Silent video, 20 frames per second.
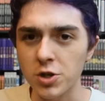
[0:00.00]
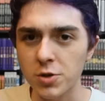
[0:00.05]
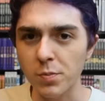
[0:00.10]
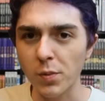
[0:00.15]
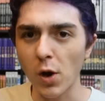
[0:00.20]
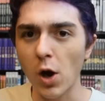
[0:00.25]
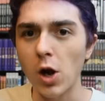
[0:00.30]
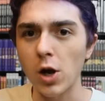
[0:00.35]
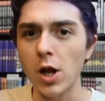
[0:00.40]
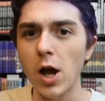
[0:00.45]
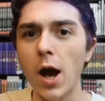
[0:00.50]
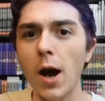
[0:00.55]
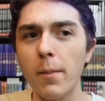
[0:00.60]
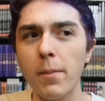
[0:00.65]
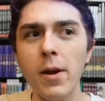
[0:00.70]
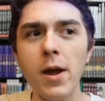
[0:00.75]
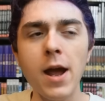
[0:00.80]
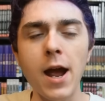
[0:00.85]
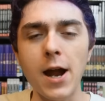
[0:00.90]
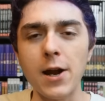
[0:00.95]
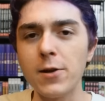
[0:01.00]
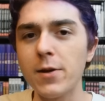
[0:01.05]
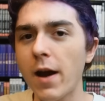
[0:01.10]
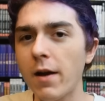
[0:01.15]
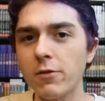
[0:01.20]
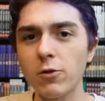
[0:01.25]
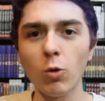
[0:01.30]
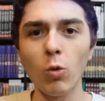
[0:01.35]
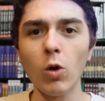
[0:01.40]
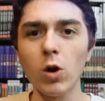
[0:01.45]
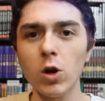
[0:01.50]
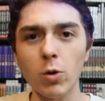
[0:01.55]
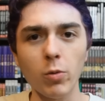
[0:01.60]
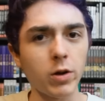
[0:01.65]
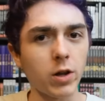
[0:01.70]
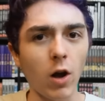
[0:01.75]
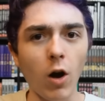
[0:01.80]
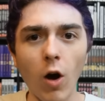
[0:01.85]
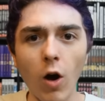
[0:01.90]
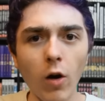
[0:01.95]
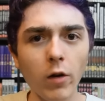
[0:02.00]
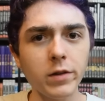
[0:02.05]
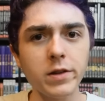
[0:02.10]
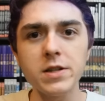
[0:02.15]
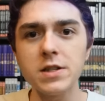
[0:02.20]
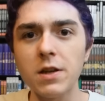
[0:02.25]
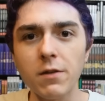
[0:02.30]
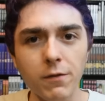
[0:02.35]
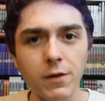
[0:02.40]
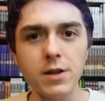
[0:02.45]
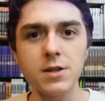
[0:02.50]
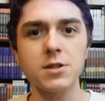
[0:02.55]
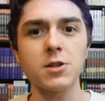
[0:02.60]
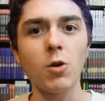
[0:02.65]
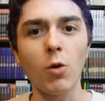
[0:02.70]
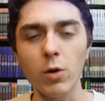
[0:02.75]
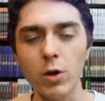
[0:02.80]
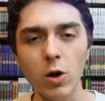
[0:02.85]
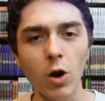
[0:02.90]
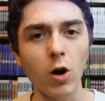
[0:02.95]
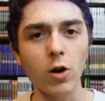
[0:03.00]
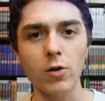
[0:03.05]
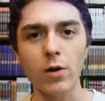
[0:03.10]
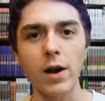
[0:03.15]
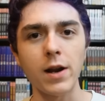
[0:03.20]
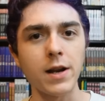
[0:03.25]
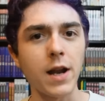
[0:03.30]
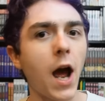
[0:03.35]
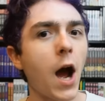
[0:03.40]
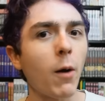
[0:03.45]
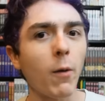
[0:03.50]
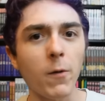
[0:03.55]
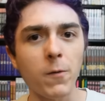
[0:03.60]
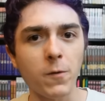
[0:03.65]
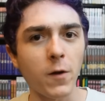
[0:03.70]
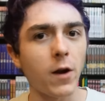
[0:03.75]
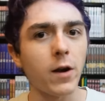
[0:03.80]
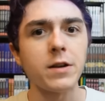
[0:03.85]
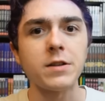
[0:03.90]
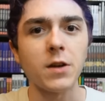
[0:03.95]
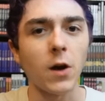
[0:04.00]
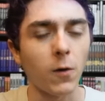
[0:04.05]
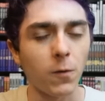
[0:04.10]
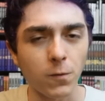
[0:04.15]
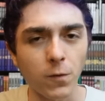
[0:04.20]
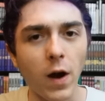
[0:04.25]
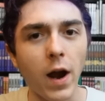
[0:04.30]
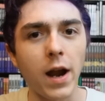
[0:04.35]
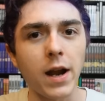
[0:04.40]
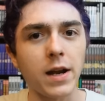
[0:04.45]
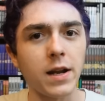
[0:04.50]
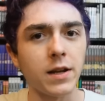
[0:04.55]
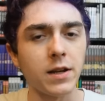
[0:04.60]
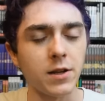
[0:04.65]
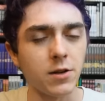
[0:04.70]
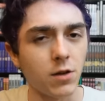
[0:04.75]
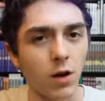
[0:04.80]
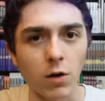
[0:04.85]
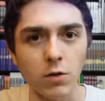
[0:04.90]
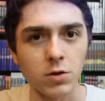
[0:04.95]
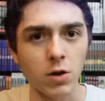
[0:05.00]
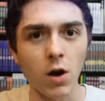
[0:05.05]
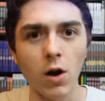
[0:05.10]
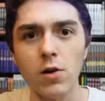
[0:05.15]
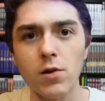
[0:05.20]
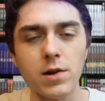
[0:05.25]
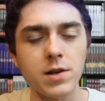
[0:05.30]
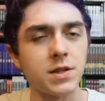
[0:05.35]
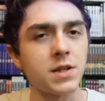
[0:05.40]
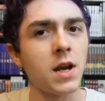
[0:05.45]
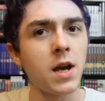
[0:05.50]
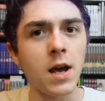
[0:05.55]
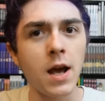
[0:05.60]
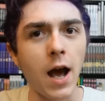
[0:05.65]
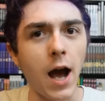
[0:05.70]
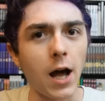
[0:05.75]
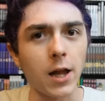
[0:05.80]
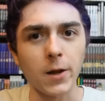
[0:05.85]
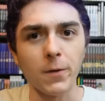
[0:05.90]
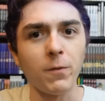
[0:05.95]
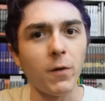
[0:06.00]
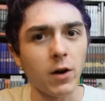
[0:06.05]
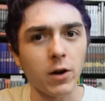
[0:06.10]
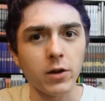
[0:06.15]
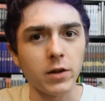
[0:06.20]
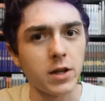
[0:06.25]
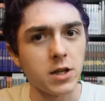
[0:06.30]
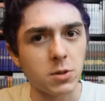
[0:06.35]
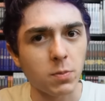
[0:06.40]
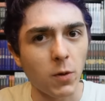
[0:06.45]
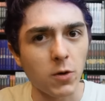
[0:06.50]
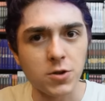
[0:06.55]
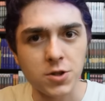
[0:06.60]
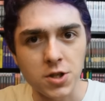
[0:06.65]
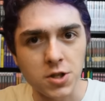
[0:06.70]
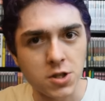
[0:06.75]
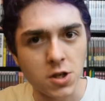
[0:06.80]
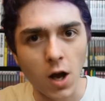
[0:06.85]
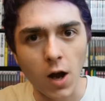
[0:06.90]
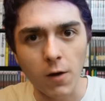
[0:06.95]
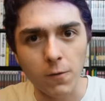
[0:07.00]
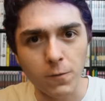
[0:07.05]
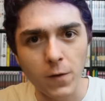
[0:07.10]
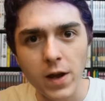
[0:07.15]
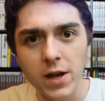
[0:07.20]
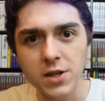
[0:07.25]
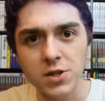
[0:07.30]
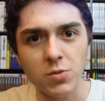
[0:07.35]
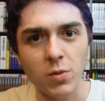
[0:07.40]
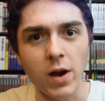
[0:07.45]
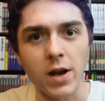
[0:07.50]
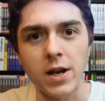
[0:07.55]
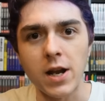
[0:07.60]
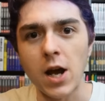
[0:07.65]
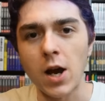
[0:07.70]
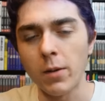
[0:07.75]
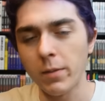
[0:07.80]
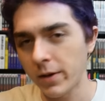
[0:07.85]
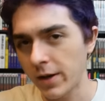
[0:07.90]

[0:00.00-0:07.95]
just brought up. And you have to wonder, with all these events going on right now, with Fairy Tail fighting, you know, Tartarus, how the fuck are they supposed to stop Face right now?